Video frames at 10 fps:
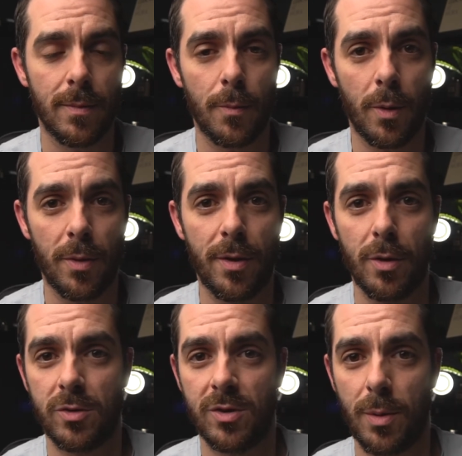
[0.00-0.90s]

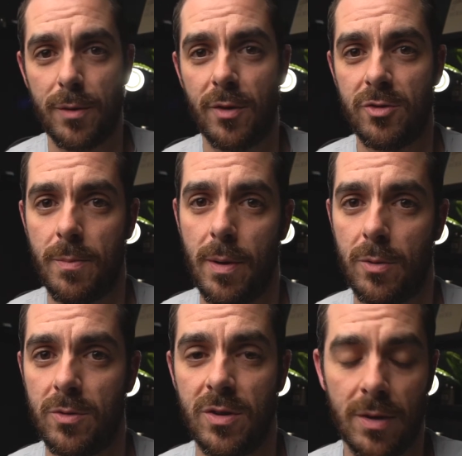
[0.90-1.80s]
£1,000 £1,200.